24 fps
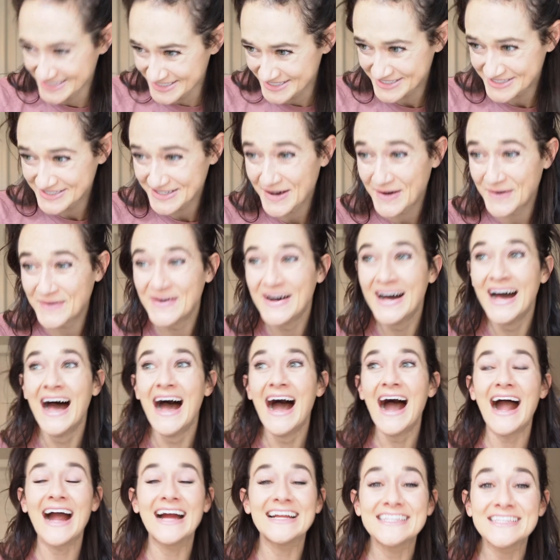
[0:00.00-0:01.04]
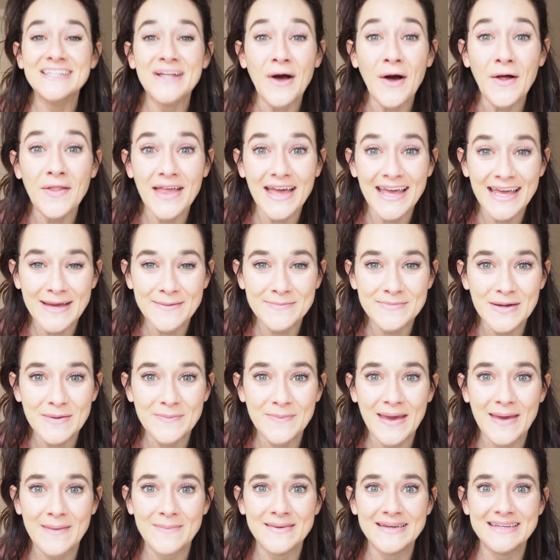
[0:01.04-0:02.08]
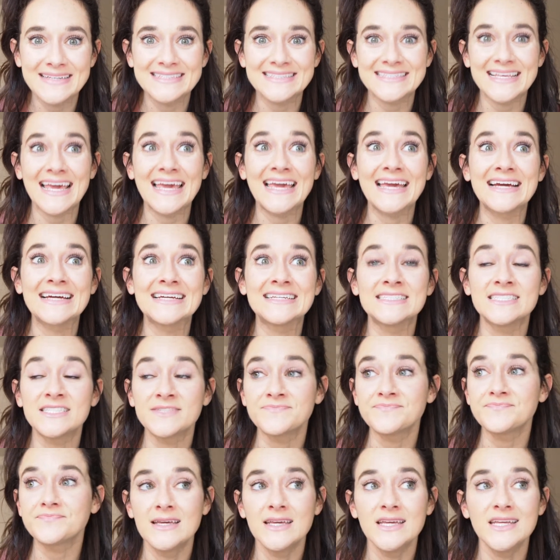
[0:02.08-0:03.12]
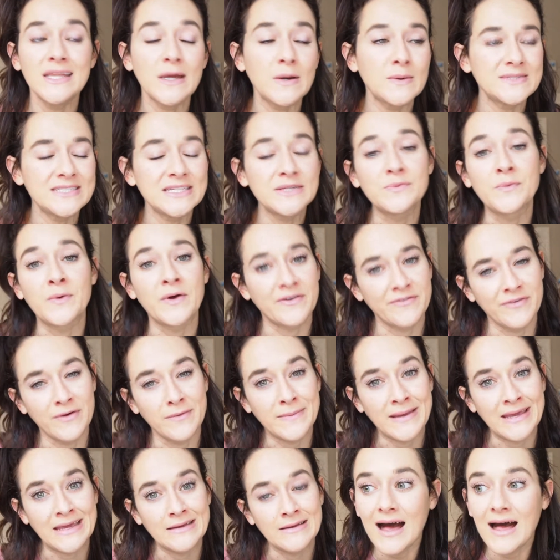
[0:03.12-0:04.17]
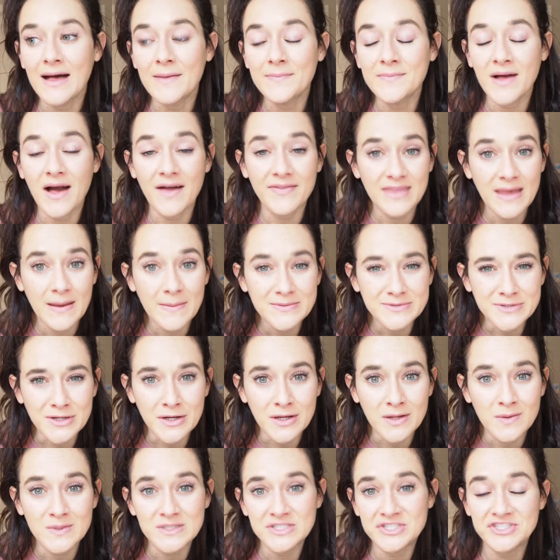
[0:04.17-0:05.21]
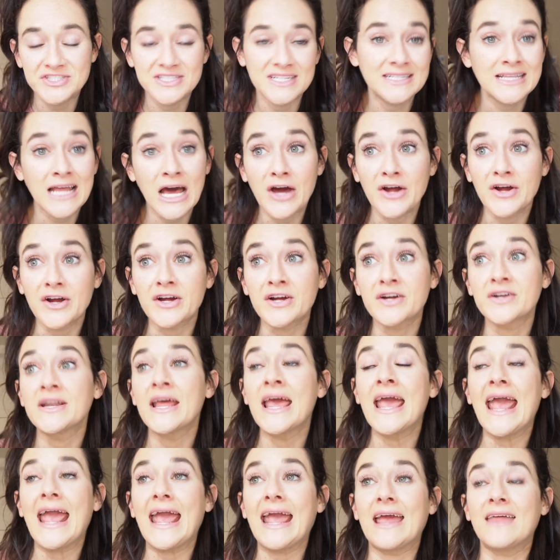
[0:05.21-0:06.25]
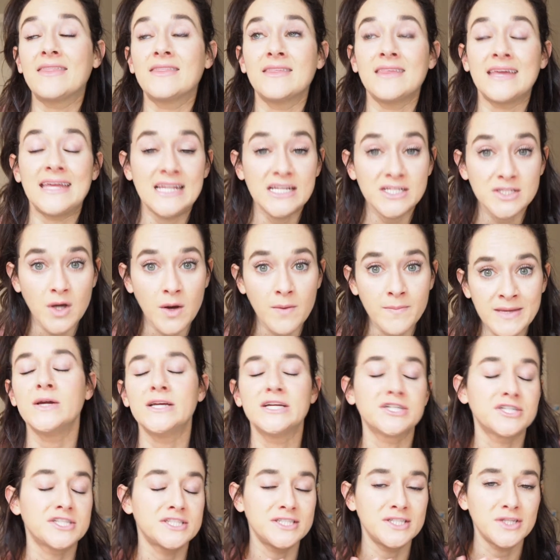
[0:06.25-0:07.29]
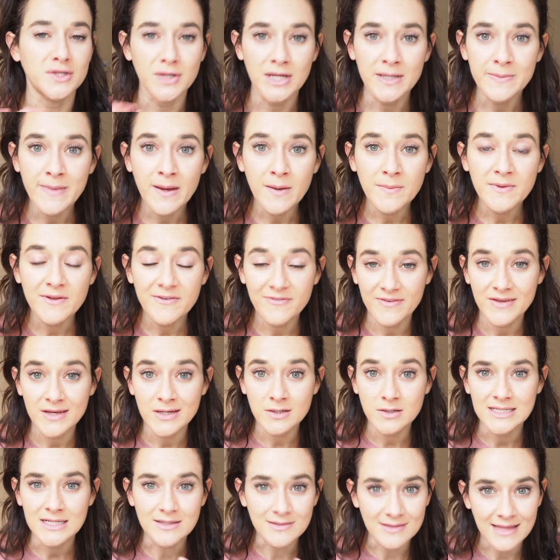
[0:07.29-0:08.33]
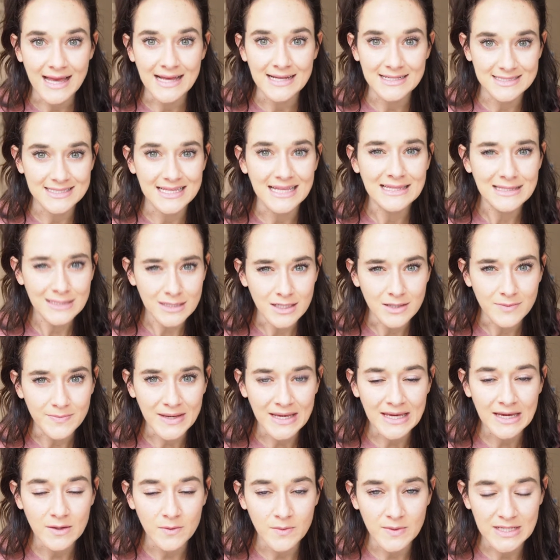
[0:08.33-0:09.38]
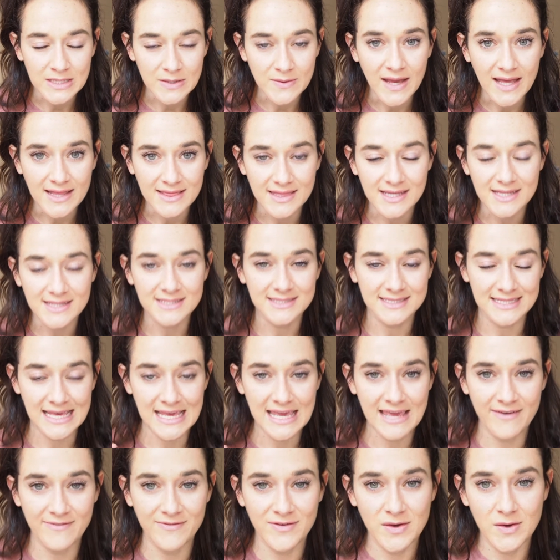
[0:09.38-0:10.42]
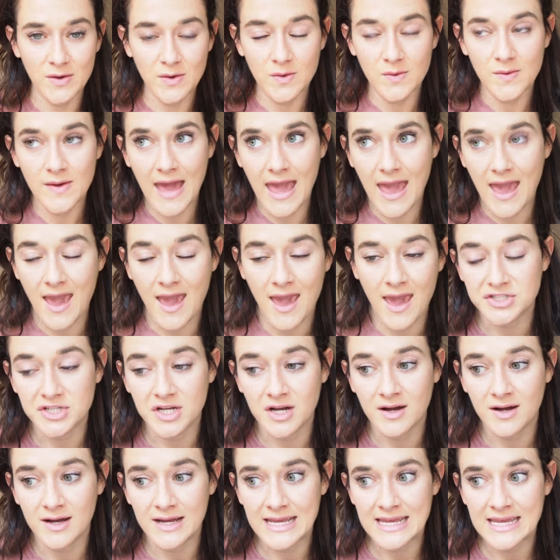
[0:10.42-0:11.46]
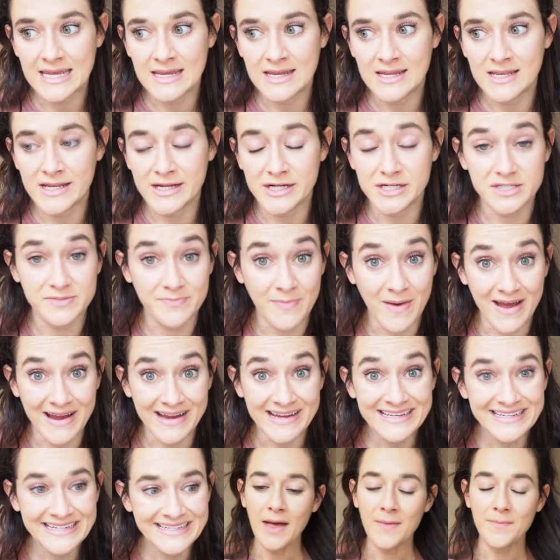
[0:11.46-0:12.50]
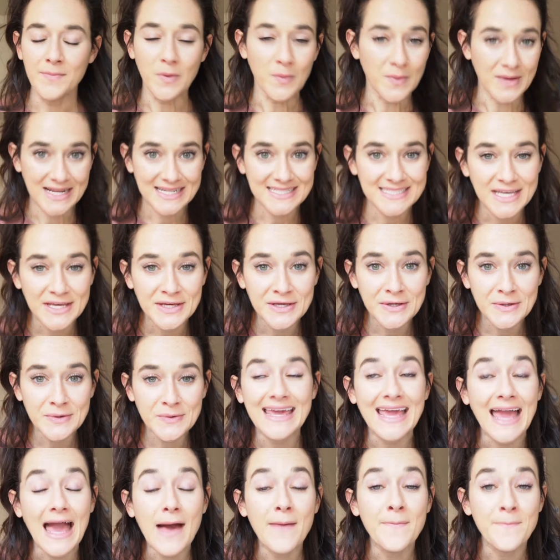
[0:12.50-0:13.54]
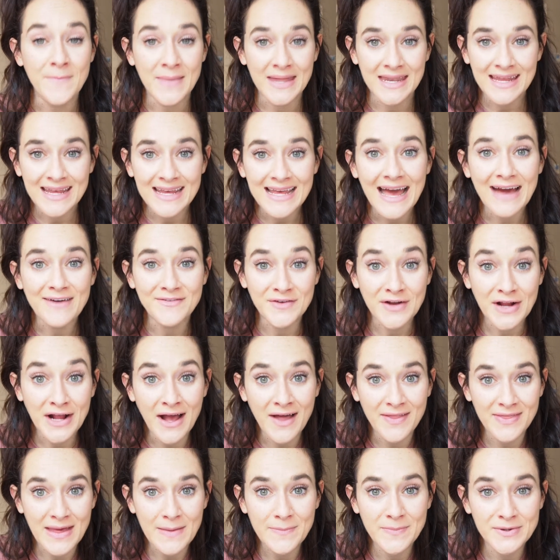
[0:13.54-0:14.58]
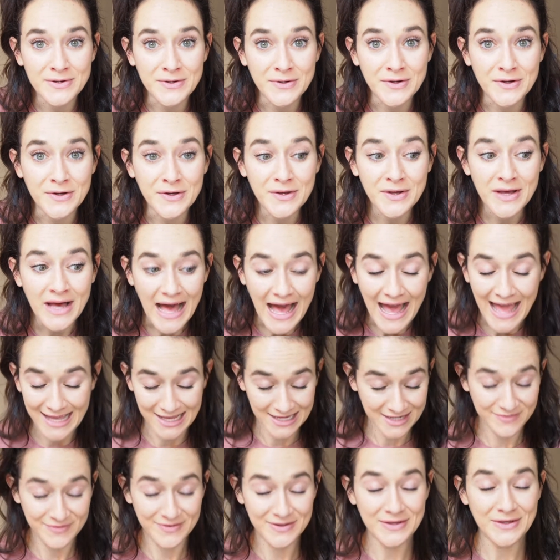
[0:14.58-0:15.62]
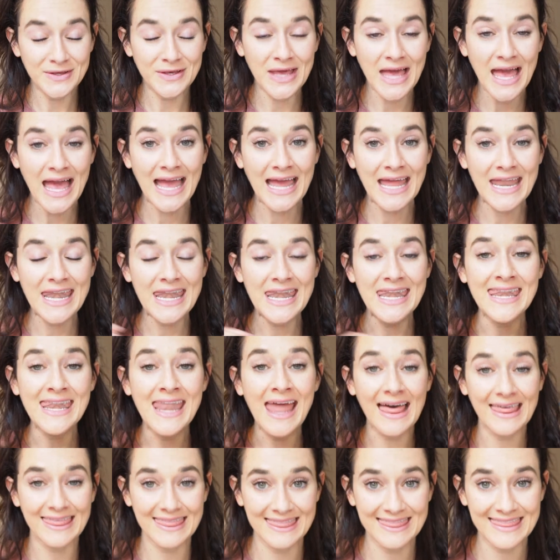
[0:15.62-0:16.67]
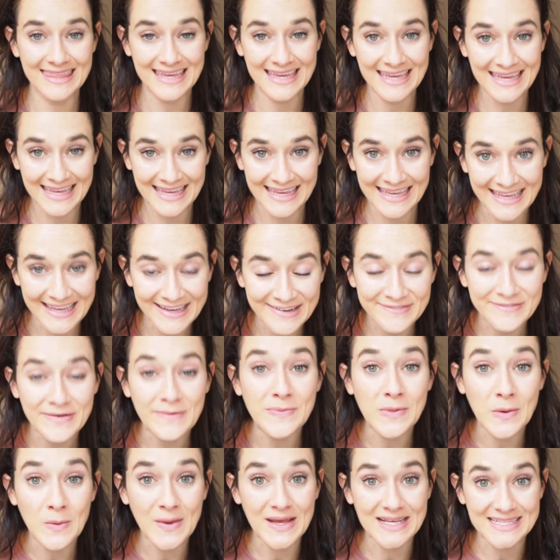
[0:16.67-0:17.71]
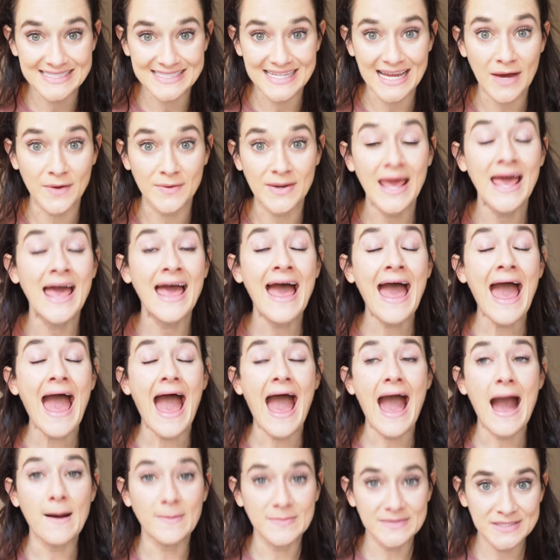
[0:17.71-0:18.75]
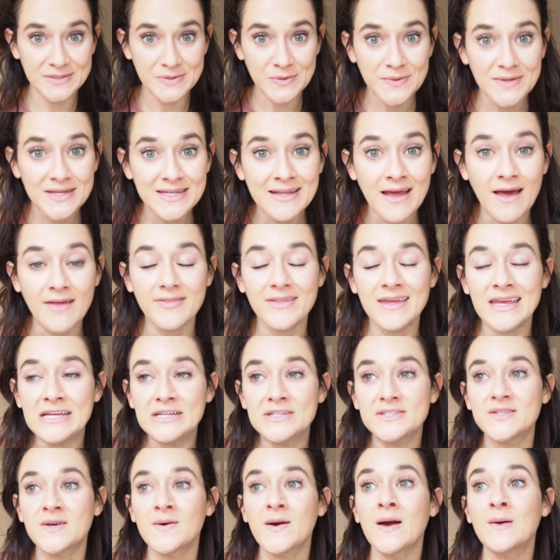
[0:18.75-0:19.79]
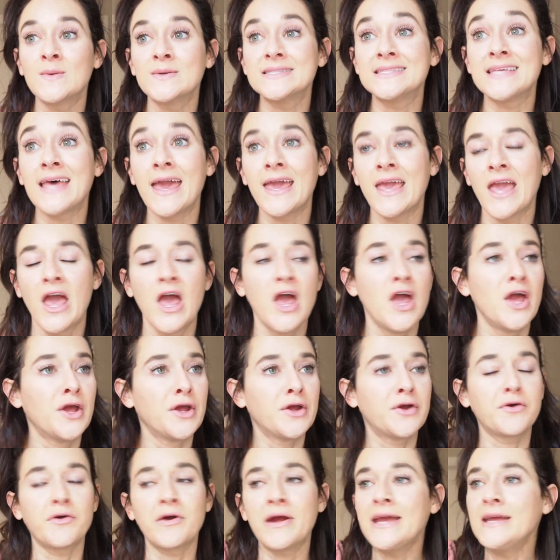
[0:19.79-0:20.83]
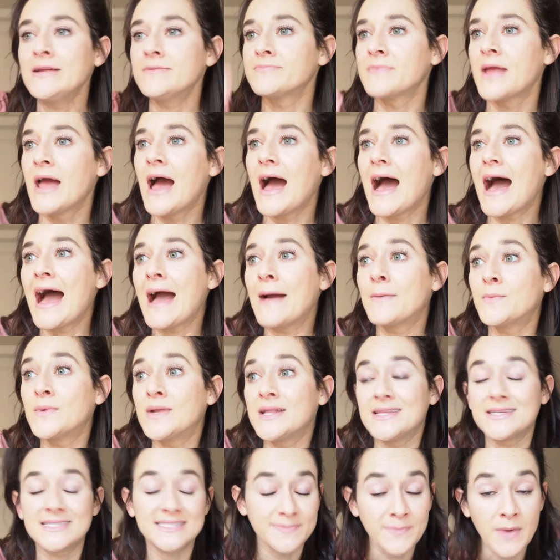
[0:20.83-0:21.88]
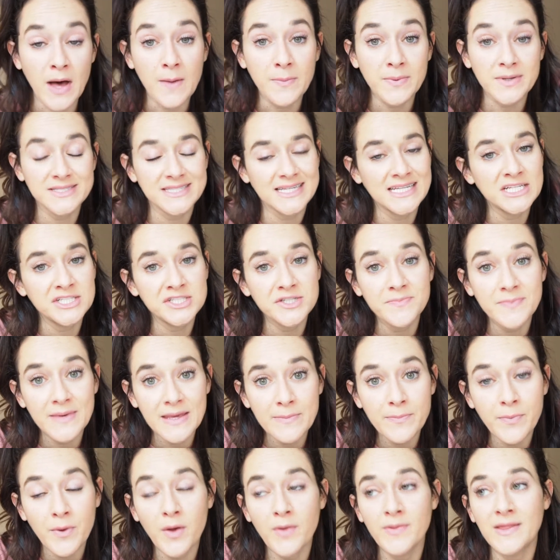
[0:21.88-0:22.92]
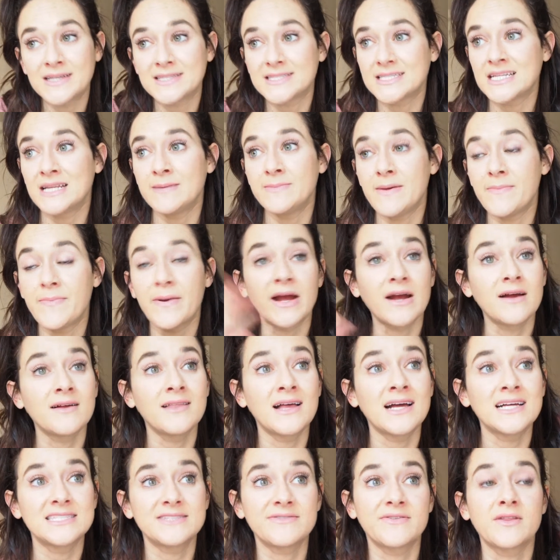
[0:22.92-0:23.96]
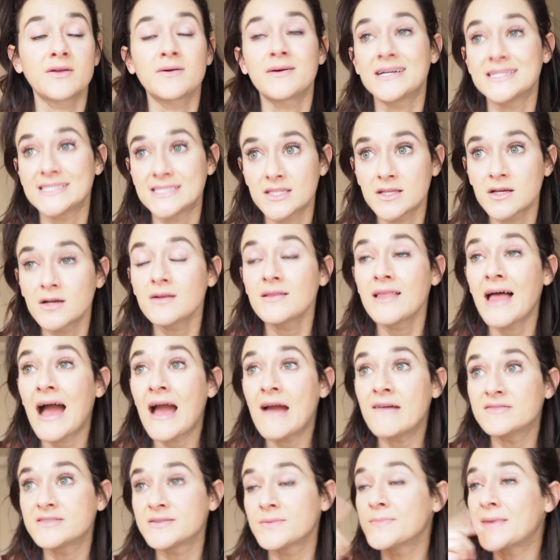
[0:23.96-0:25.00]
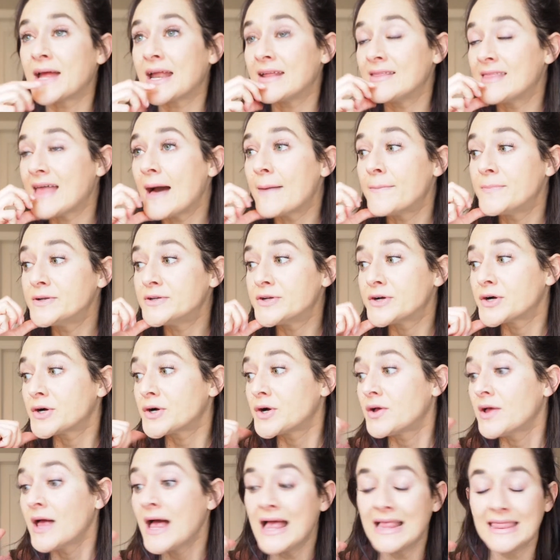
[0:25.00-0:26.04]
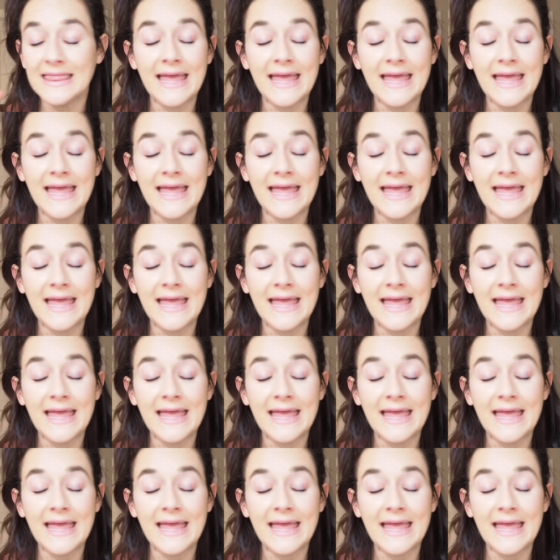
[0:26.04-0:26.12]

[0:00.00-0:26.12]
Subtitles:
So I did all that Hypnobabies, and it didn't work for me. Got the epidural, which did not hurt, and the lady told me, you're still gonna be able to feel your legs a little bit when you get this. They give you a shot in your spine. But when I tell you, a minute after I got the epidural, I could feel nothing from the waist down. Absolutely nothing. So I was like, great, I'm one of the small percentage of people that's gonna be paralyzed for the rest of their lives from getting the epidural.